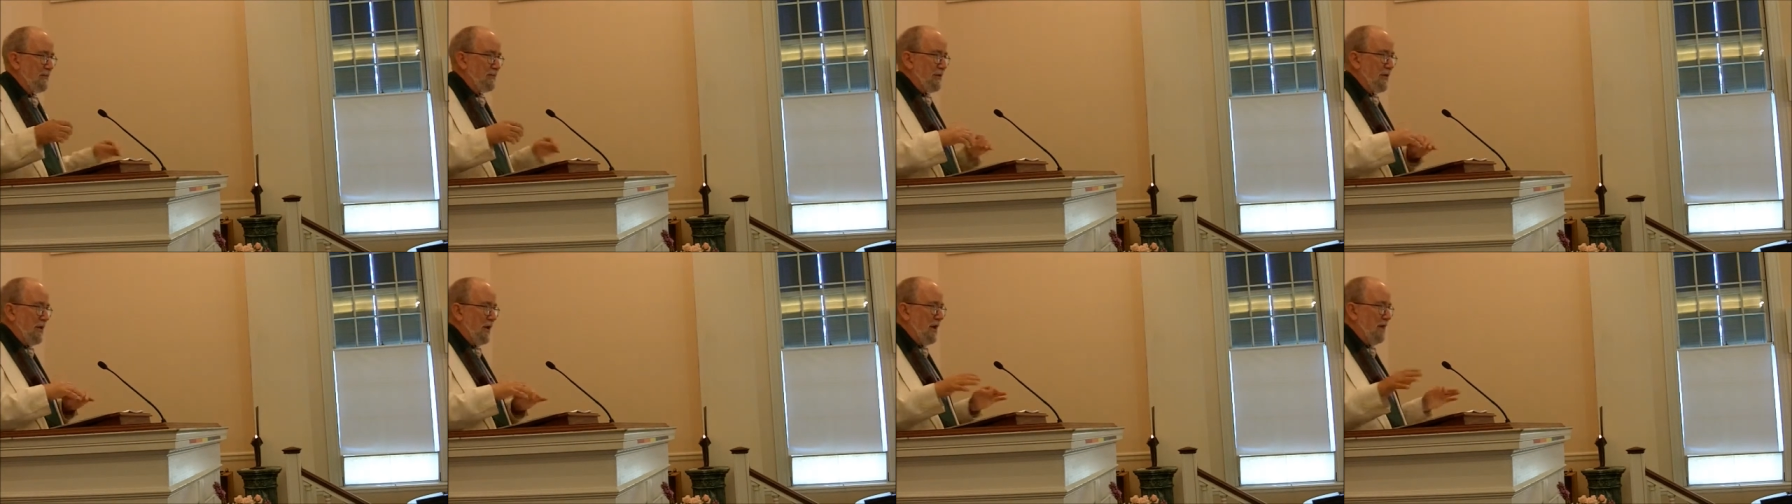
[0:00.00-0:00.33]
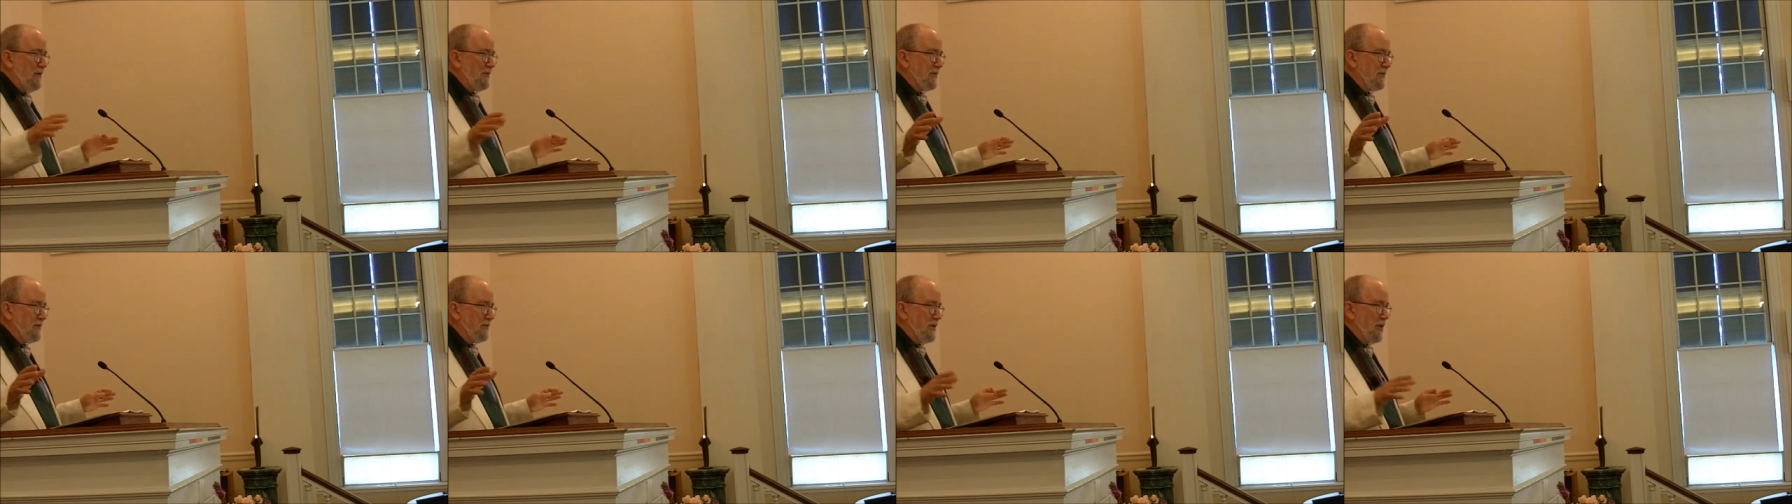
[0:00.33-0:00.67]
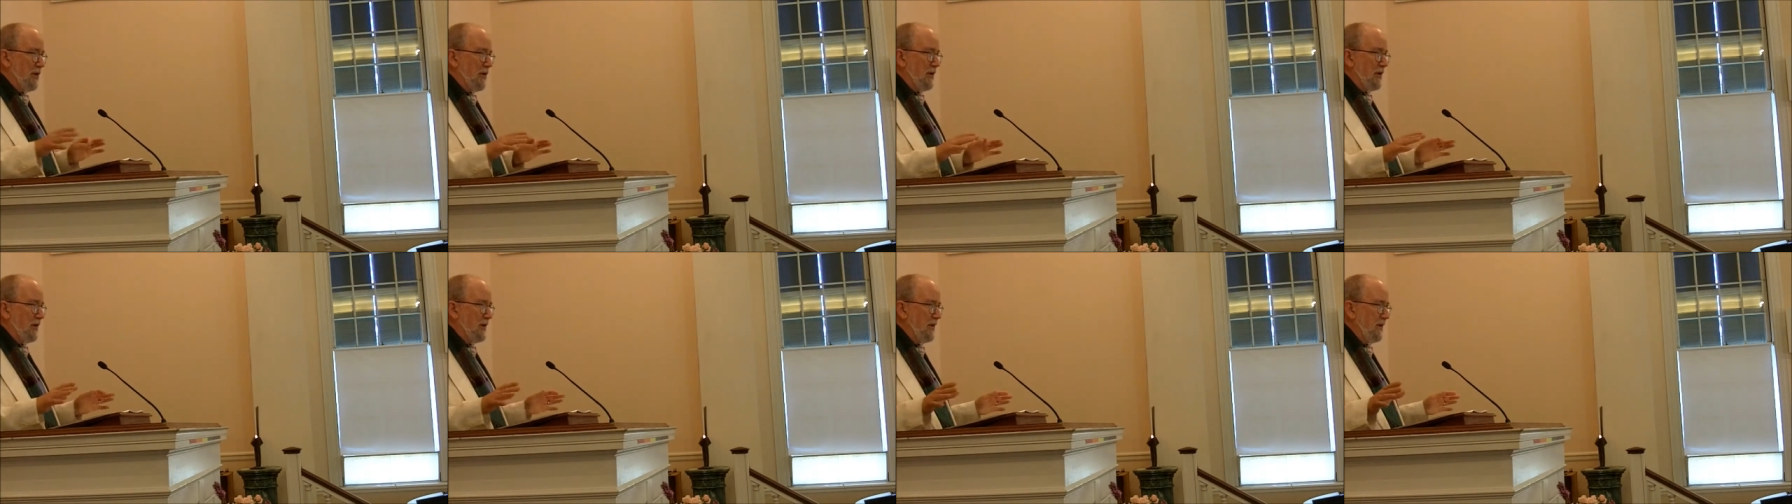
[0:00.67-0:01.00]
Private
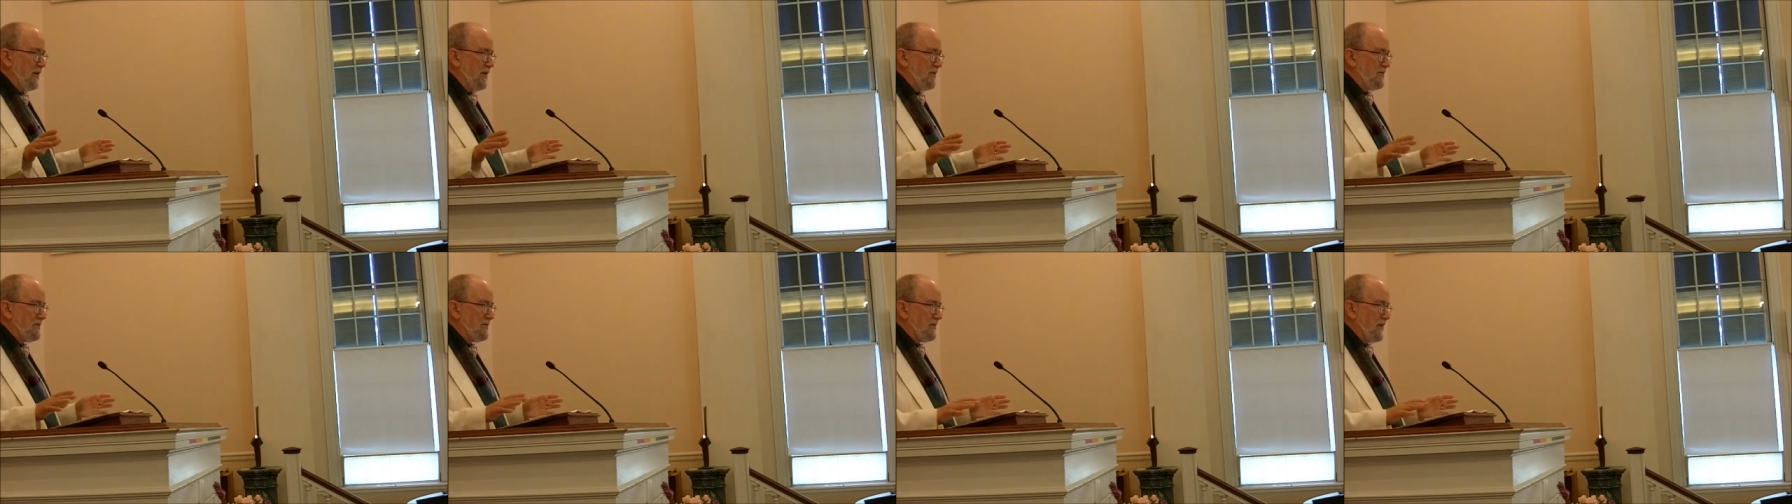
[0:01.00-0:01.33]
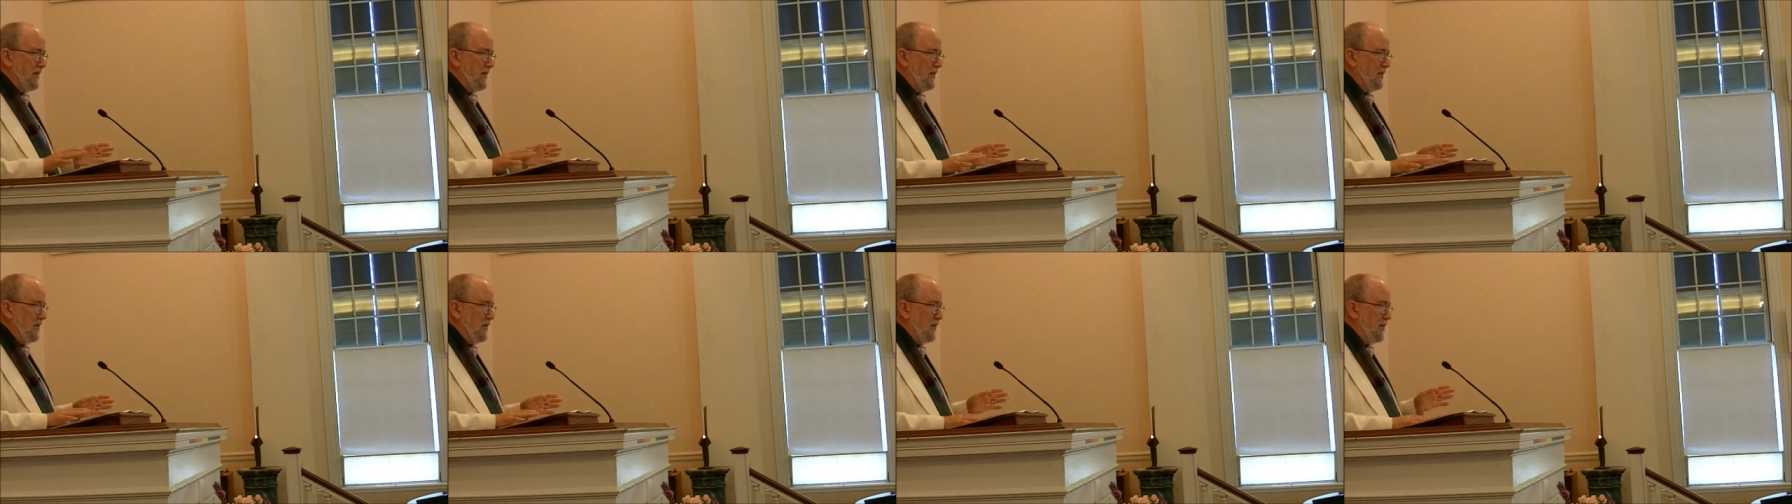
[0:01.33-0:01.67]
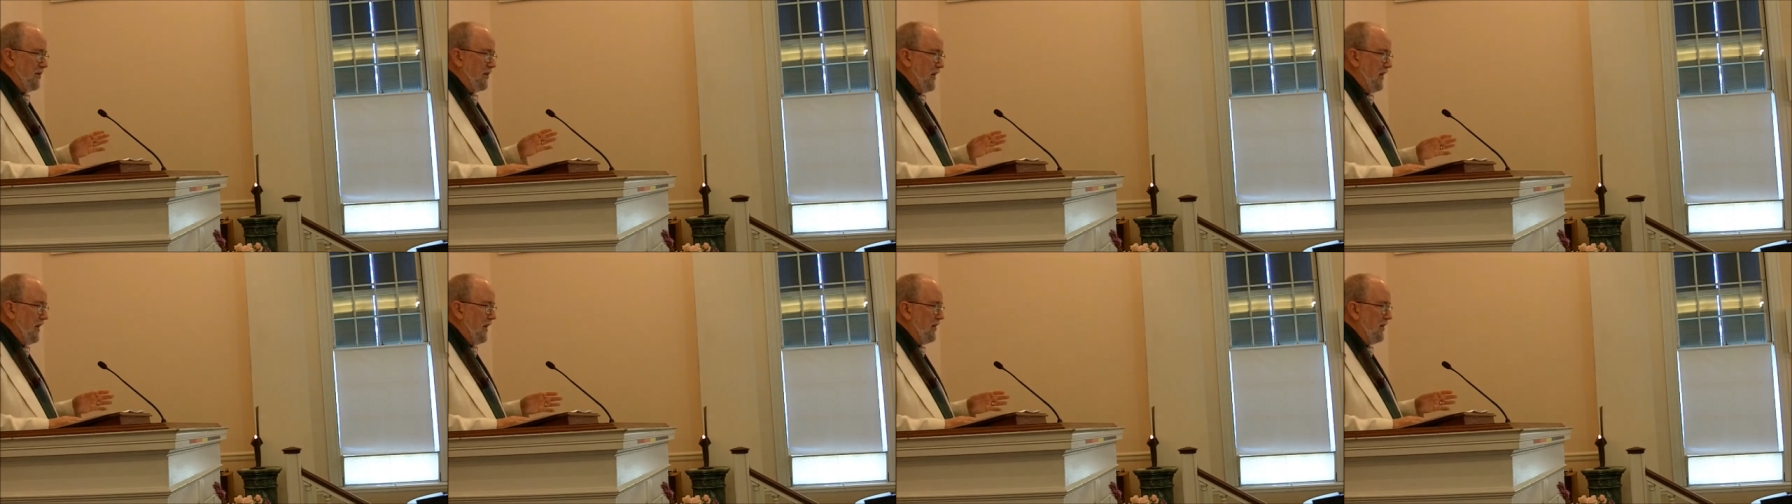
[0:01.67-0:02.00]
bargaining and sale
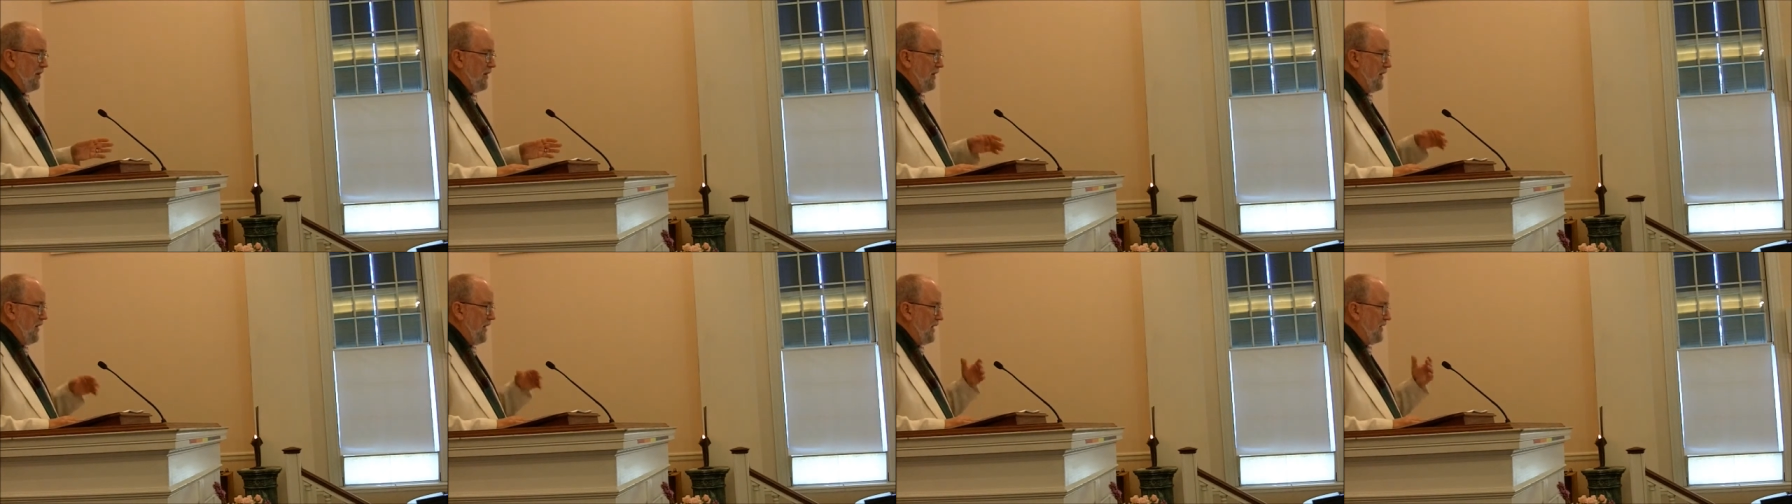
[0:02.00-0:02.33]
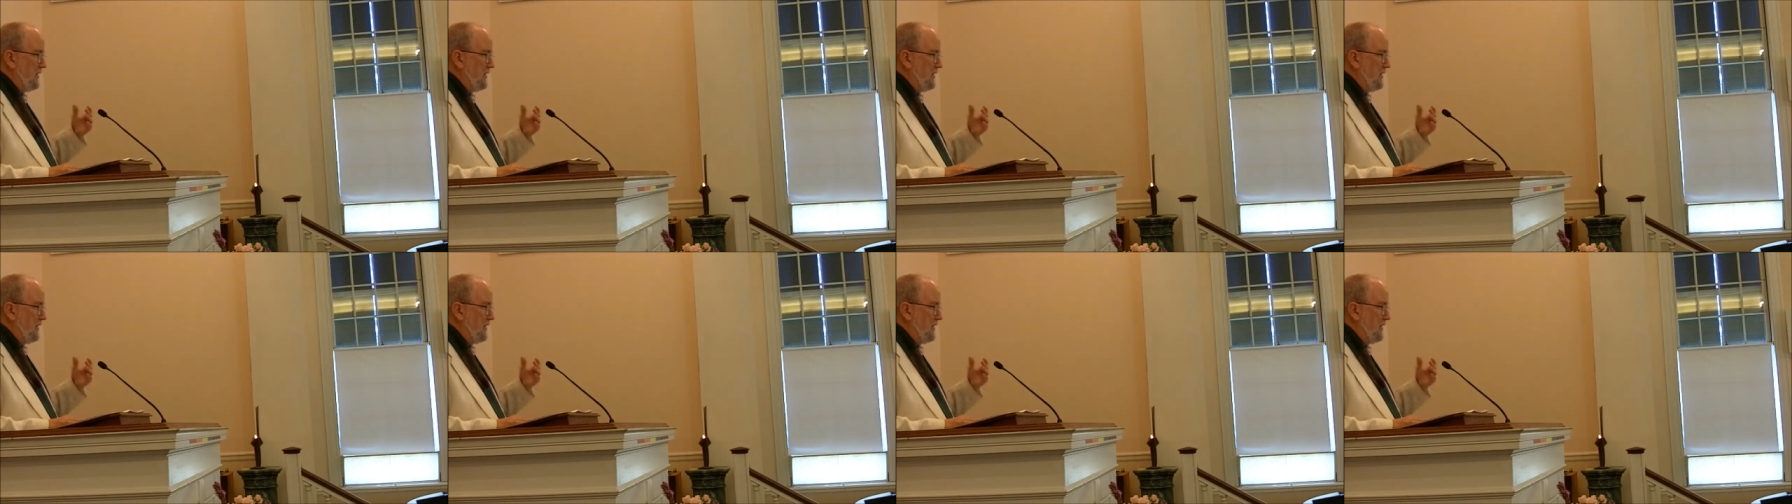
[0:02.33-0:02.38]
are out,